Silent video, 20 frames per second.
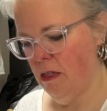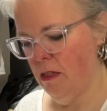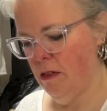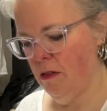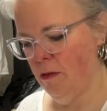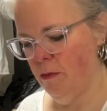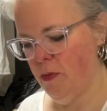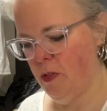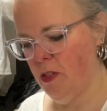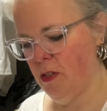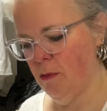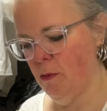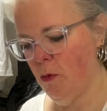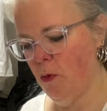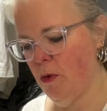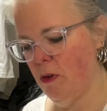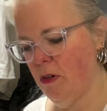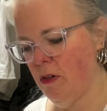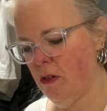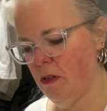oops, some
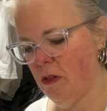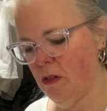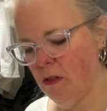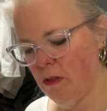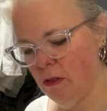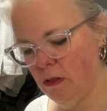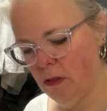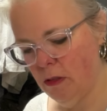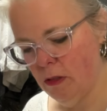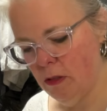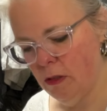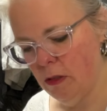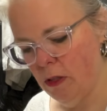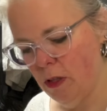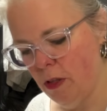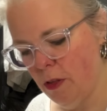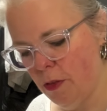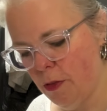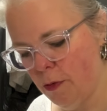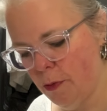more
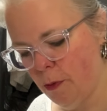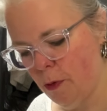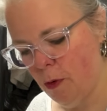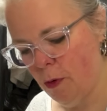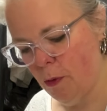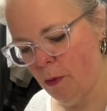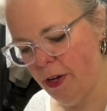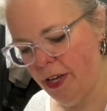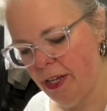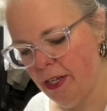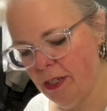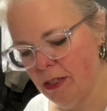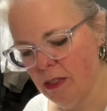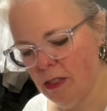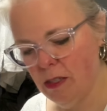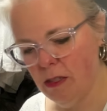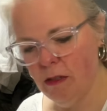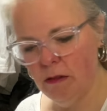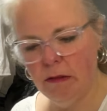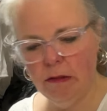
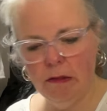throwaways.